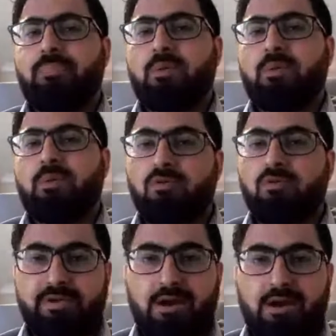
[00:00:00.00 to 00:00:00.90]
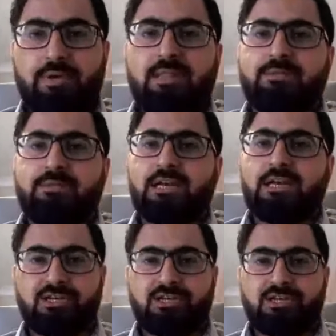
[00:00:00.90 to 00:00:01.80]
It was overcrowded. There was
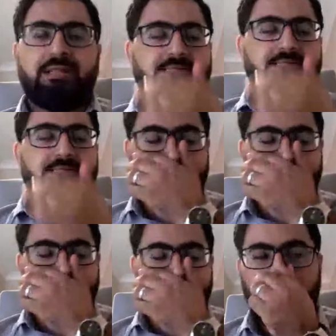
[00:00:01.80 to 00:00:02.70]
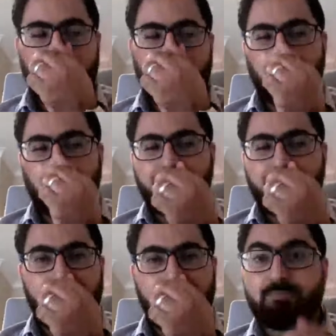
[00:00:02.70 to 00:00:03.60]
actually criminals in this prison. I was one of the
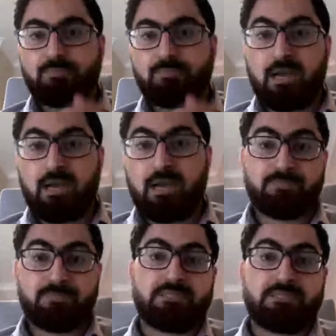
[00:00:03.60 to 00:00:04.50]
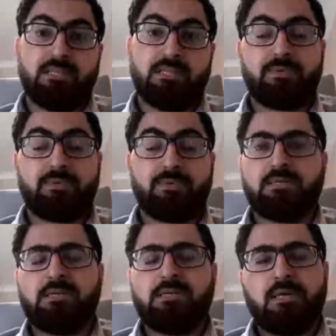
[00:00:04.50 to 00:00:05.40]
youngest person in this
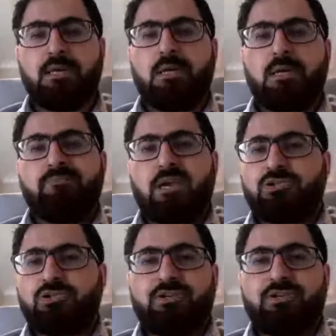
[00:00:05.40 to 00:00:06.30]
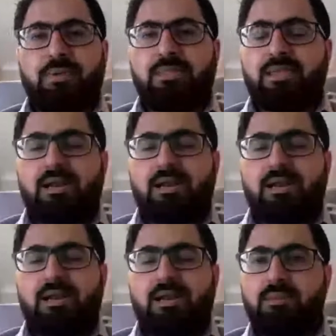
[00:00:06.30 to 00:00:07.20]
prison. I shouldn't have been there. I
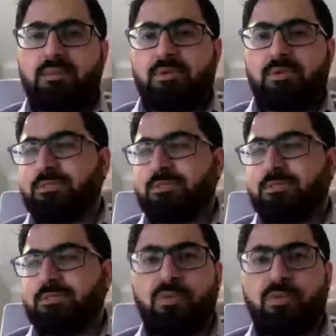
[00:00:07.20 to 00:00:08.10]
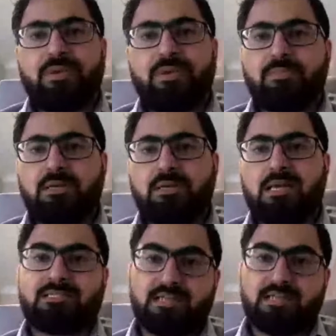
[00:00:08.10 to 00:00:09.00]
should have been perhaps in a children's prison, but
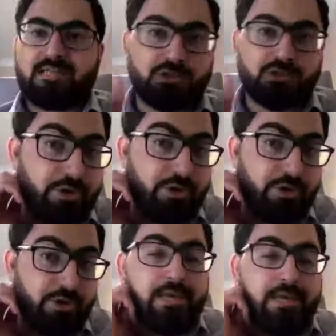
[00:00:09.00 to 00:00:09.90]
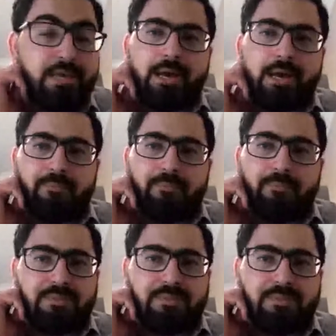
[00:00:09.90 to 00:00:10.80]
that's another story.
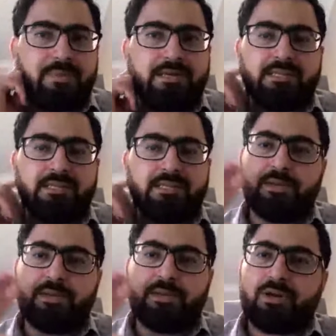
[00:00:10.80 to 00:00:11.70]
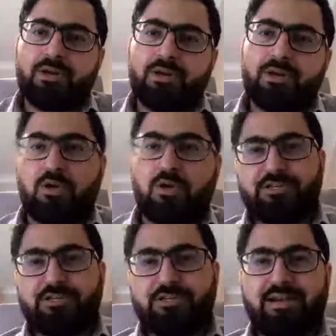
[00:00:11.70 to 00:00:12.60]
Sometime later, then they deported us all the way
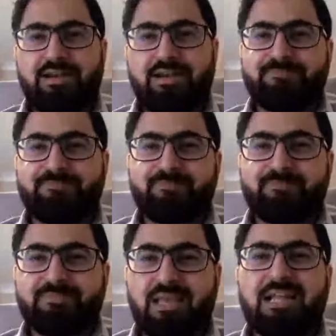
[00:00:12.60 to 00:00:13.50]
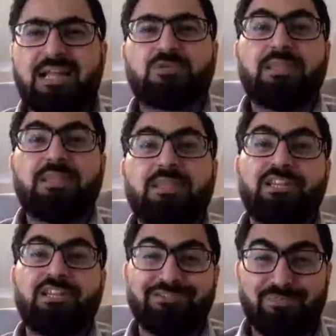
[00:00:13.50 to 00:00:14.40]
back to Iran, and that's why
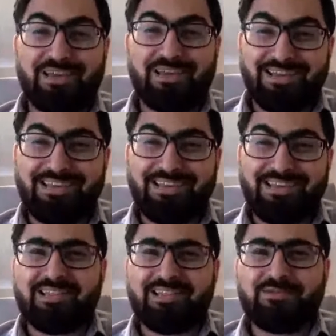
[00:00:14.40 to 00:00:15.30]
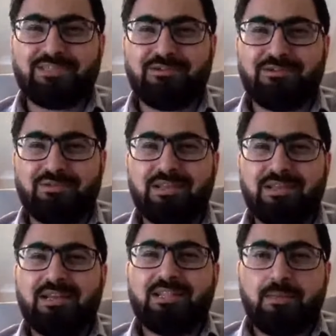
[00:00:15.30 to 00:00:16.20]
journey took me a year. Those
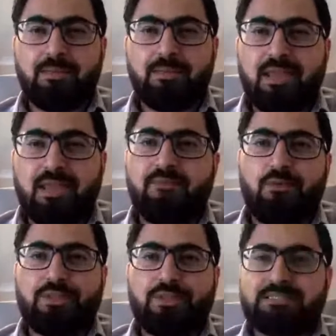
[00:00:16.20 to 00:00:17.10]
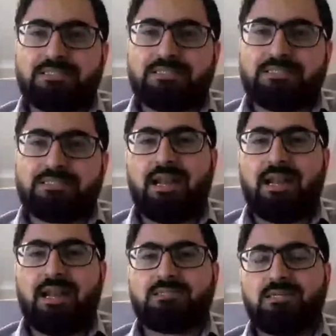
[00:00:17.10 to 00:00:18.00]
the back and forth, the snakes and
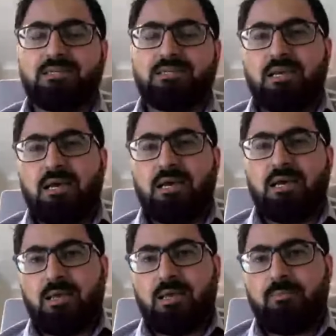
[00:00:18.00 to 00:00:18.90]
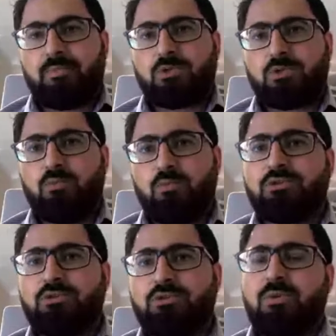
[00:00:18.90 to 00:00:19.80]
ladders. So back
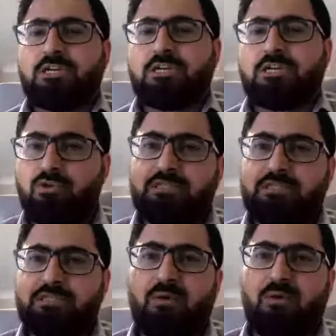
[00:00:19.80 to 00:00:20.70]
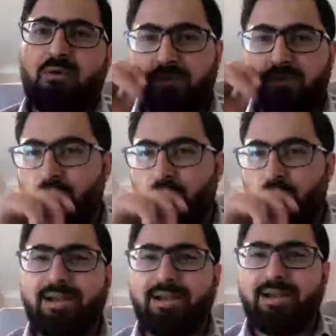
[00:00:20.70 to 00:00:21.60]
to Iran was actually crossing back was a lot more
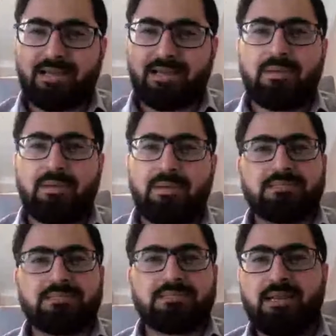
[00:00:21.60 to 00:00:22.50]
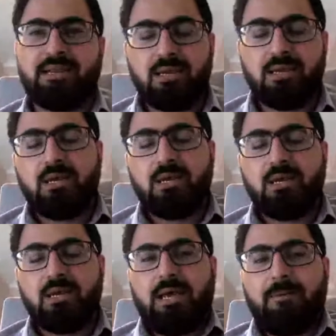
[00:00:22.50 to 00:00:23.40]
harder than coming from the other side.
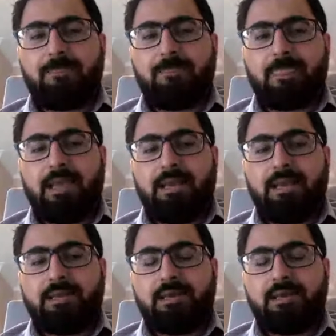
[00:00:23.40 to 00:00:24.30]
And